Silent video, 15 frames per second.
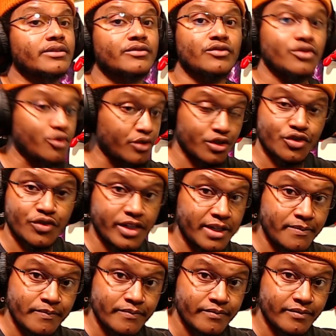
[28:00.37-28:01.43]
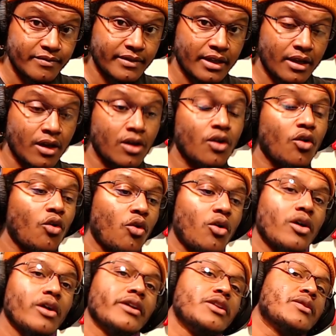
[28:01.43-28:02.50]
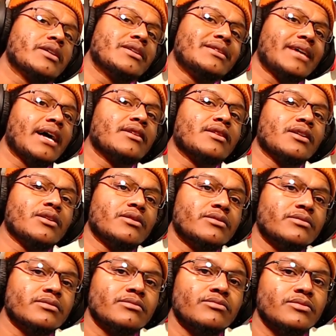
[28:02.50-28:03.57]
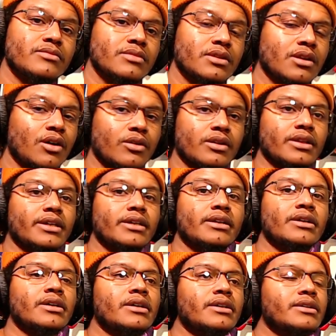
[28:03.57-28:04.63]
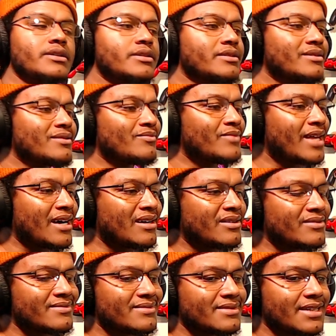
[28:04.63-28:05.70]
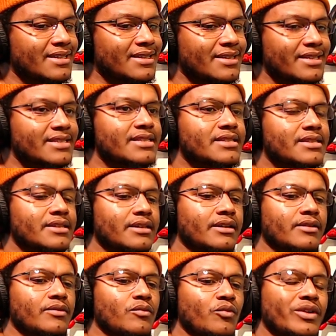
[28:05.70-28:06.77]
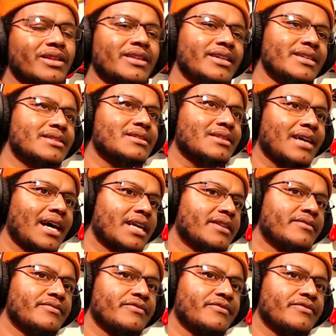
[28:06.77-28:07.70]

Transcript: through the stream, or you can download locally. Now, this isn't, with this kind of